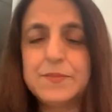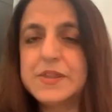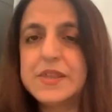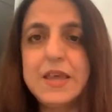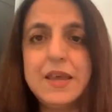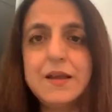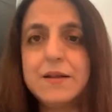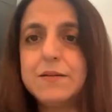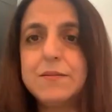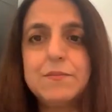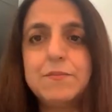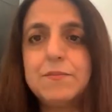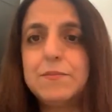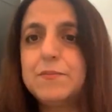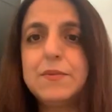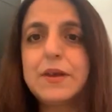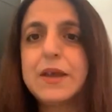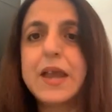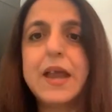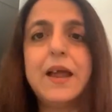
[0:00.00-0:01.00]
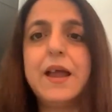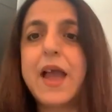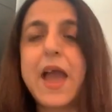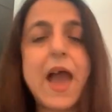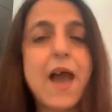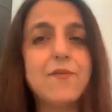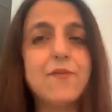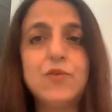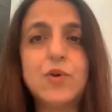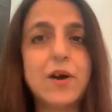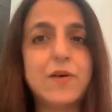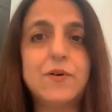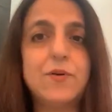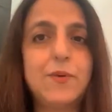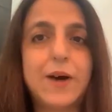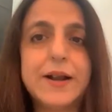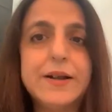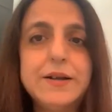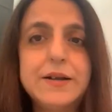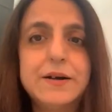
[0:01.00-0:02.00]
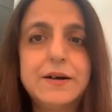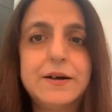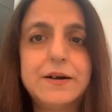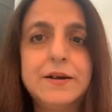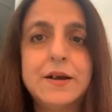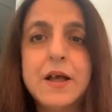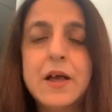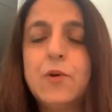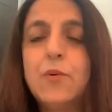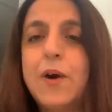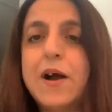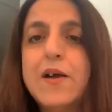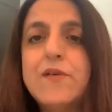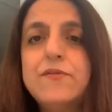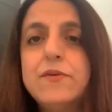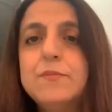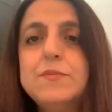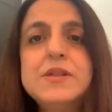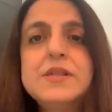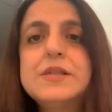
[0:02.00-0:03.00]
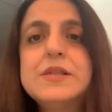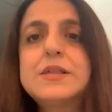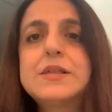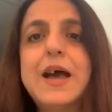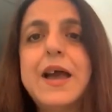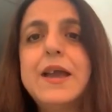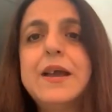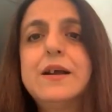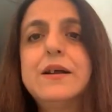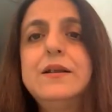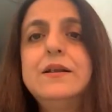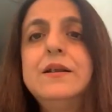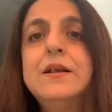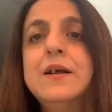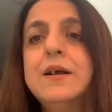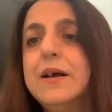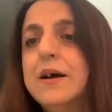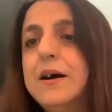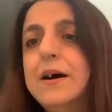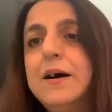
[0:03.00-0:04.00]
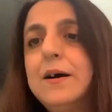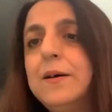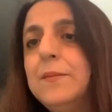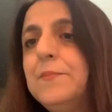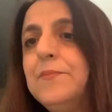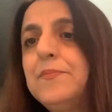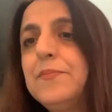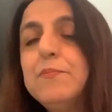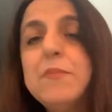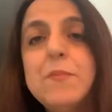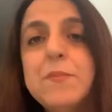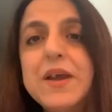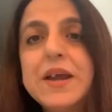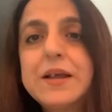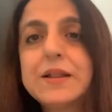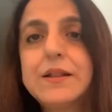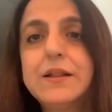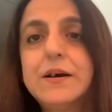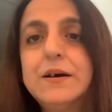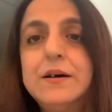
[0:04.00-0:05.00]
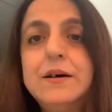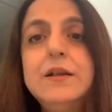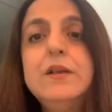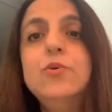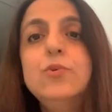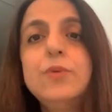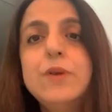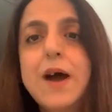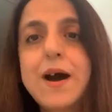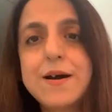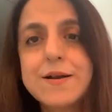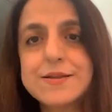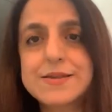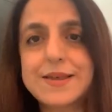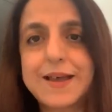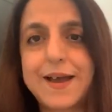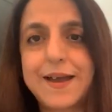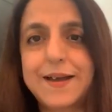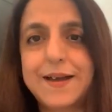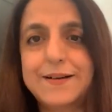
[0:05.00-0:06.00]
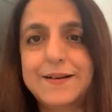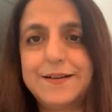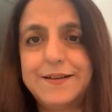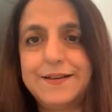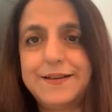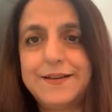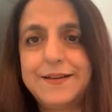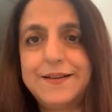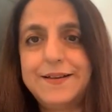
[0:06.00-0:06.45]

See, have you ever wondered why women's cycle mimic the lunar cycle?